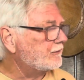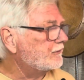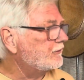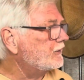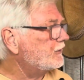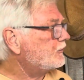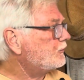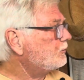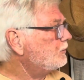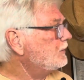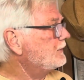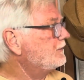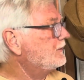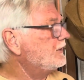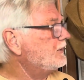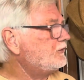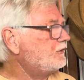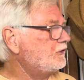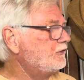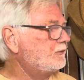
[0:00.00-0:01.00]

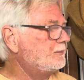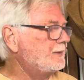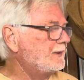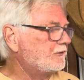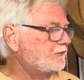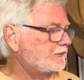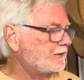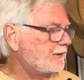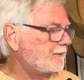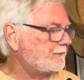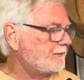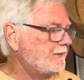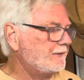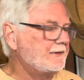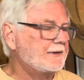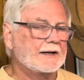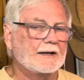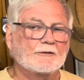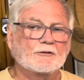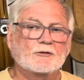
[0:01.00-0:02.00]
This has been something
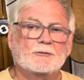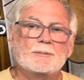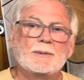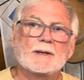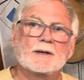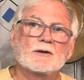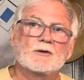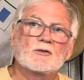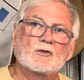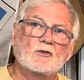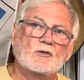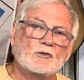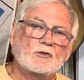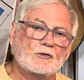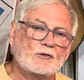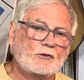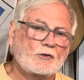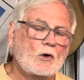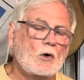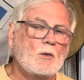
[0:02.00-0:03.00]
that I've spent
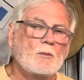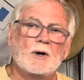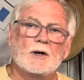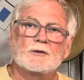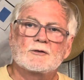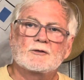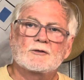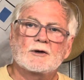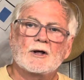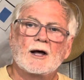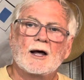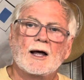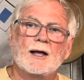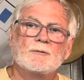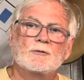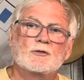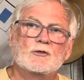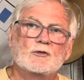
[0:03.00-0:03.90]
so much time,